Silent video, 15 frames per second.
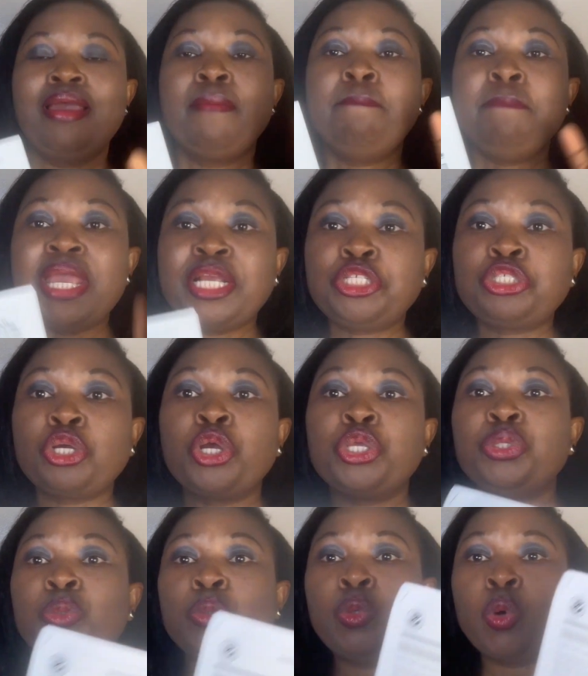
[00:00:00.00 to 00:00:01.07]
Make sure
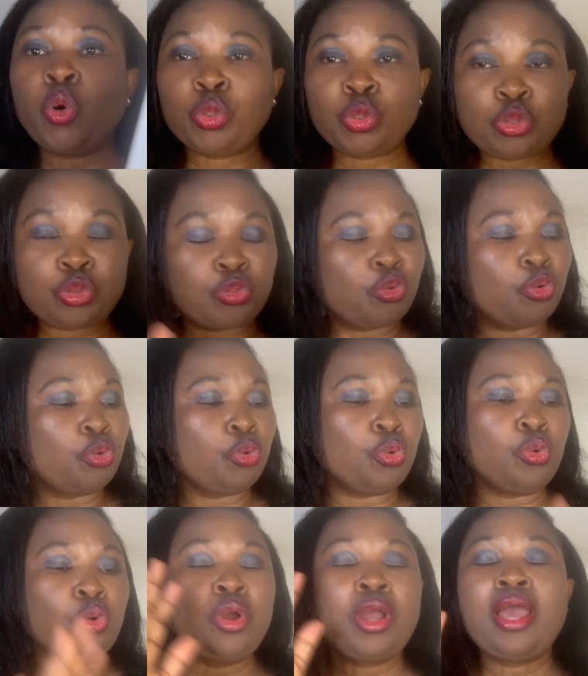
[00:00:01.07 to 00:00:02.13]
you go through